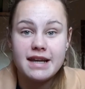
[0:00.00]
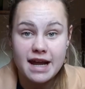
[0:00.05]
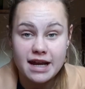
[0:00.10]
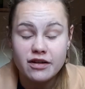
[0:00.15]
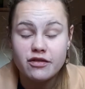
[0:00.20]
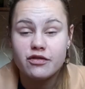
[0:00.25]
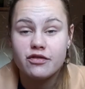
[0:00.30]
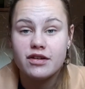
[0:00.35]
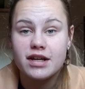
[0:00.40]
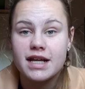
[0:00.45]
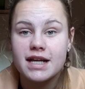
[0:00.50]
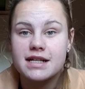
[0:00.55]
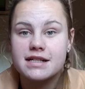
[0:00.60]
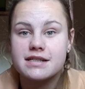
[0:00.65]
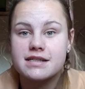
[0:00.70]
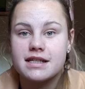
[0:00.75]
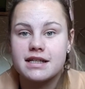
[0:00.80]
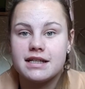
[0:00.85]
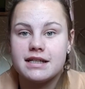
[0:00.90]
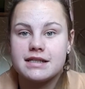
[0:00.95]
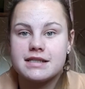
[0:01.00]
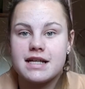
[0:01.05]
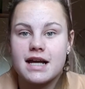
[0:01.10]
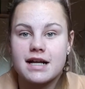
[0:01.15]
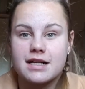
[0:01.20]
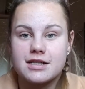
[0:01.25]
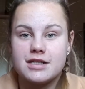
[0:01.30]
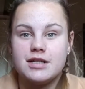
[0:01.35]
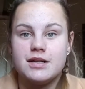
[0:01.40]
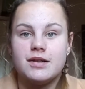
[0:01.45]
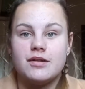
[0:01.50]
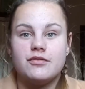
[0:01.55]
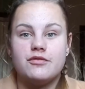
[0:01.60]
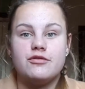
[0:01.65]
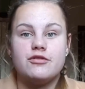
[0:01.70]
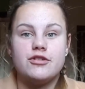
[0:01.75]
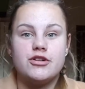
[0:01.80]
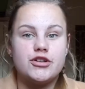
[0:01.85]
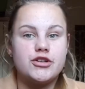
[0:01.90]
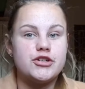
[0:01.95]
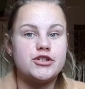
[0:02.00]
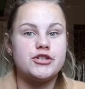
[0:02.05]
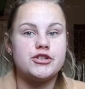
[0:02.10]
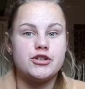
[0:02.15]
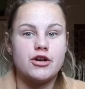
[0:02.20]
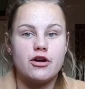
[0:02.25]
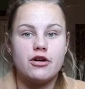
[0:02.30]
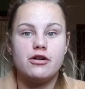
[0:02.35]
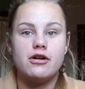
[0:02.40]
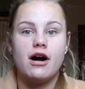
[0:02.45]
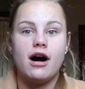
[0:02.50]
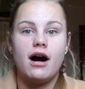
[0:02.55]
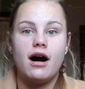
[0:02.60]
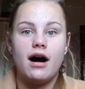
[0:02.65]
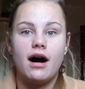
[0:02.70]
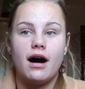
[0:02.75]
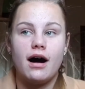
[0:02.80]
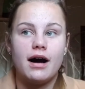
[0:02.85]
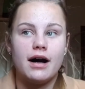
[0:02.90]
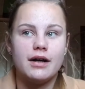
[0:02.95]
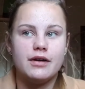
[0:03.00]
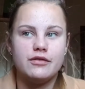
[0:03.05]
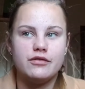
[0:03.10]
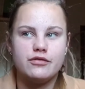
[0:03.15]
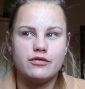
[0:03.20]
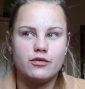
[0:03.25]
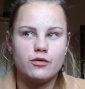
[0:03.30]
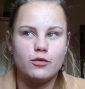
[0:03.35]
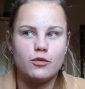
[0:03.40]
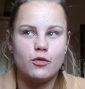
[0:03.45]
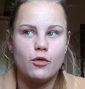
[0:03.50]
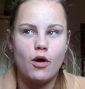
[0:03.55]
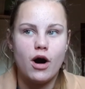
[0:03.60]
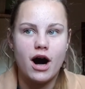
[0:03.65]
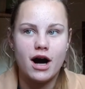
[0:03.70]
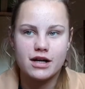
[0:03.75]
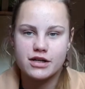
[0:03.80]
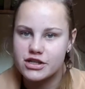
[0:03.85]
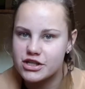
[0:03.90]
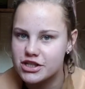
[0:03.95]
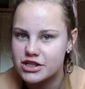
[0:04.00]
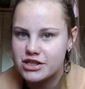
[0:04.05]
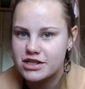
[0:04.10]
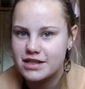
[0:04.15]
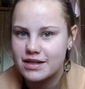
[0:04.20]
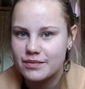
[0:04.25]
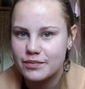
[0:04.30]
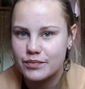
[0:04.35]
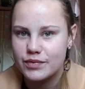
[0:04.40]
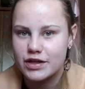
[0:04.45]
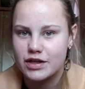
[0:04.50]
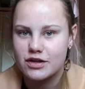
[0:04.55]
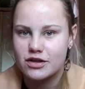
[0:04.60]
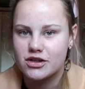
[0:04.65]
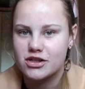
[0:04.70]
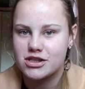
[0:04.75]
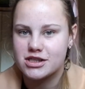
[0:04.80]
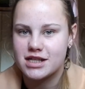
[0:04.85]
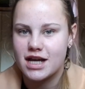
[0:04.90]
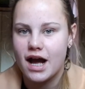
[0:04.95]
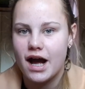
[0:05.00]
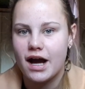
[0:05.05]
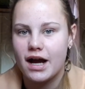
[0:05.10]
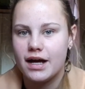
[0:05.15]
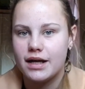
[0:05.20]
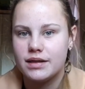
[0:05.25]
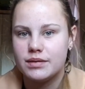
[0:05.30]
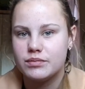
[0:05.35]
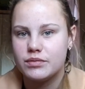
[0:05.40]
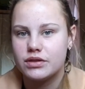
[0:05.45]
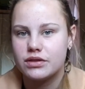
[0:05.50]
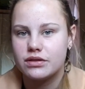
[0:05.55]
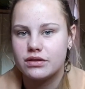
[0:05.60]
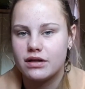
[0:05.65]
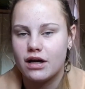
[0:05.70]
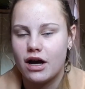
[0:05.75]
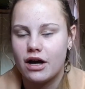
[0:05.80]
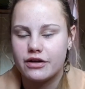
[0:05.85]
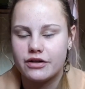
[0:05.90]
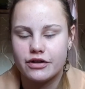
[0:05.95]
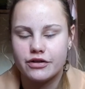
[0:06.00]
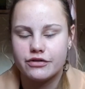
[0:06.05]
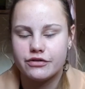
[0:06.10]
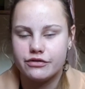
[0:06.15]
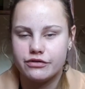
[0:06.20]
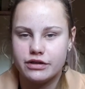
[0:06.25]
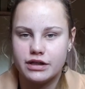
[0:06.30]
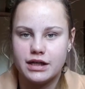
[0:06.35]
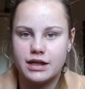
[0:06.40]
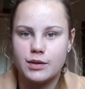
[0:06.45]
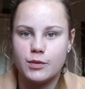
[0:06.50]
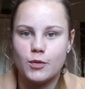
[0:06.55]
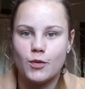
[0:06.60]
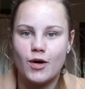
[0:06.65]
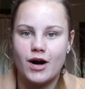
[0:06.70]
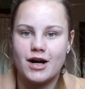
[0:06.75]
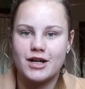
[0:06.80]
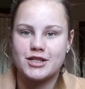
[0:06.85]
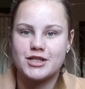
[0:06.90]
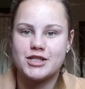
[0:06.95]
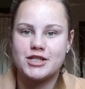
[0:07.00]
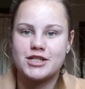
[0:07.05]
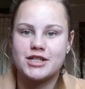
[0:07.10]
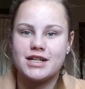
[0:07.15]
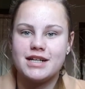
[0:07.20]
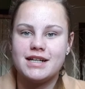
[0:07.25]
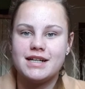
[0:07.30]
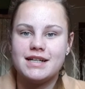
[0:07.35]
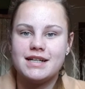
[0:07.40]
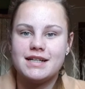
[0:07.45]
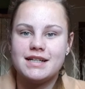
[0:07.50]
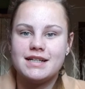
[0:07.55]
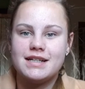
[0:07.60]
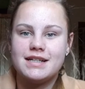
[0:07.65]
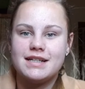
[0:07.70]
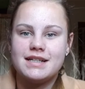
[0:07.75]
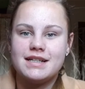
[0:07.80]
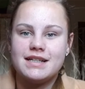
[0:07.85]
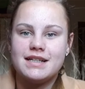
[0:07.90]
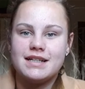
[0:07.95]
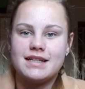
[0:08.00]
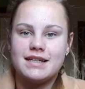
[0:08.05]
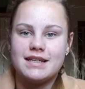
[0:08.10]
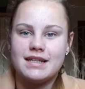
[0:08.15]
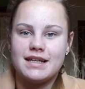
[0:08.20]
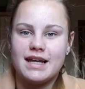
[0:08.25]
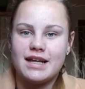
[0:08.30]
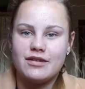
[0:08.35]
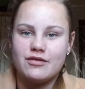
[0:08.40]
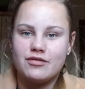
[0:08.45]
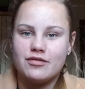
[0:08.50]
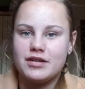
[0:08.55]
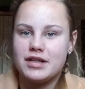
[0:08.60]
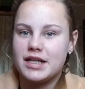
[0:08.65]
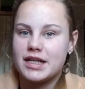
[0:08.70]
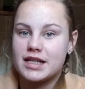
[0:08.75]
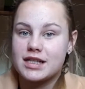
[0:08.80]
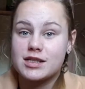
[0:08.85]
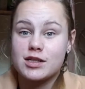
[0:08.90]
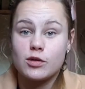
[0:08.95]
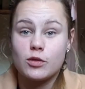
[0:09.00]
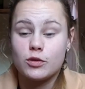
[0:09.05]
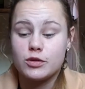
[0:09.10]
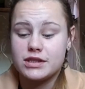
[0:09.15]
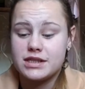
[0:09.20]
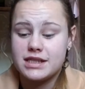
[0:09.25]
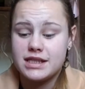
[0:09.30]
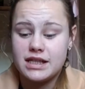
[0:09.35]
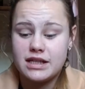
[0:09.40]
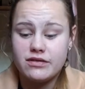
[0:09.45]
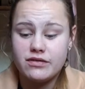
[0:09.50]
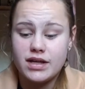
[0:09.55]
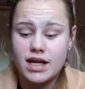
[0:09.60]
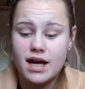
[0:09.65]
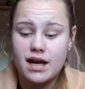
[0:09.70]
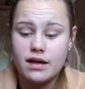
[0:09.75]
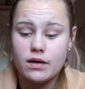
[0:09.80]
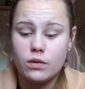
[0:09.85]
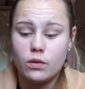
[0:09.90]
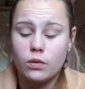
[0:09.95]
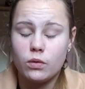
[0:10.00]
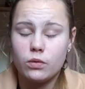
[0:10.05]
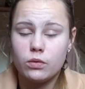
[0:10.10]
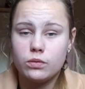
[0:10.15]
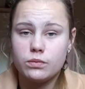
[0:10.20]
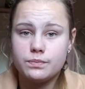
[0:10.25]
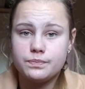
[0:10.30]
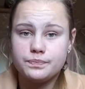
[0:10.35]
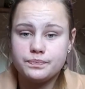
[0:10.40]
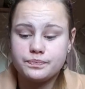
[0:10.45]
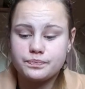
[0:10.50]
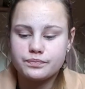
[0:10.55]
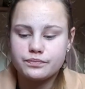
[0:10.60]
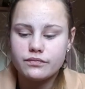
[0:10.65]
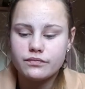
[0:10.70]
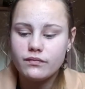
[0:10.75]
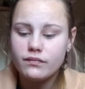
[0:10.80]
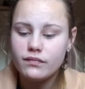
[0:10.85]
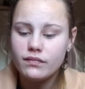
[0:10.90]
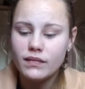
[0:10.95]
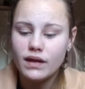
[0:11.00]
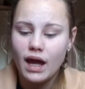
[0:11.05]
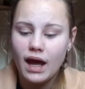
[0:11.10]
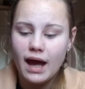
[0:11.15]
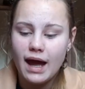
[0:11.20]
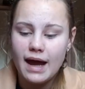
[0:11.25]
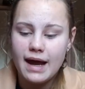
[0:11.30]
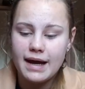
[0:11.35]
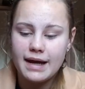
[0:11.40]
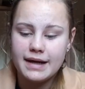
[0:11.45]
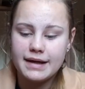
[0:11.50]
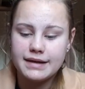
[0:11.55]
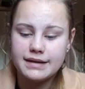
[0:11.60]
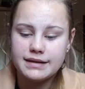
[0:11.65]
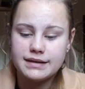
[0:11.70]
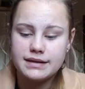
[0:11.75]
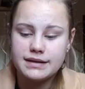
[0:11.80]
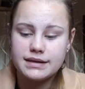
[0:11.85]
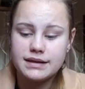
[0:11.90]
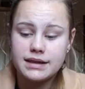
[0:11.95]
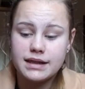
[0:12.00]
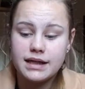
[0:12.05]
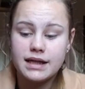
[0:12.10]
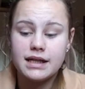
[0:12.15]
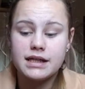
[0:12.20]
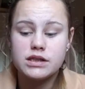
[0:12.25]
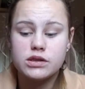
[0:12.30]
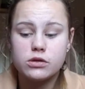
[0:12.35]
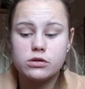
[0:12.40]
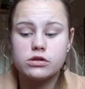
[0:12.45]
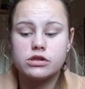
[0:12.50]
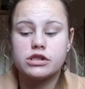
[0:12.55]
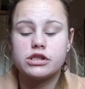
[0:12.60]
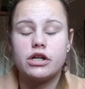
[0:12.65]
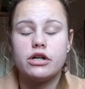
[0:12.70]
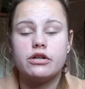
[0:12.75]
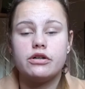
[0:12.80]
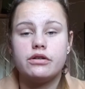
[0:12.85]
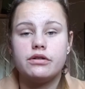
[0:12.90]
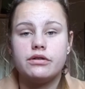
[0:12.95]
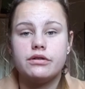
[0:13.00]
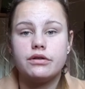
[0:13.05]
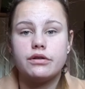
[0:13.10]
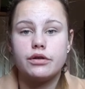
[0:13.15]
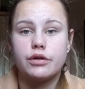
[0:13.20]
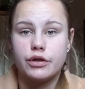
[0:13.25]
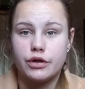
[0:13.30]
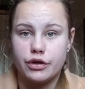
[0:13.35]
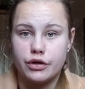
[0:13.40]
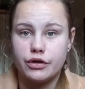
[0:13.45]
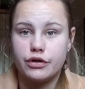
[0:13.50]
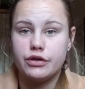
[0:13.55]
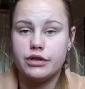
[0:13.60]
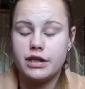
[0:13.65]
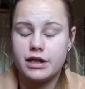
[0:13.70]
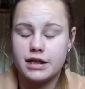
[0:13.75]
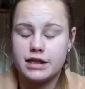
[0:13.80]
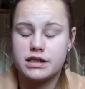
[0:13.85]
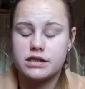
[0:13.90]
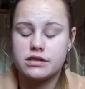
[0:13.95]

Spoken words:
Netflix, it's actually the first show I've watched, because I don't really watch Netflix or TV at all. And it's also good.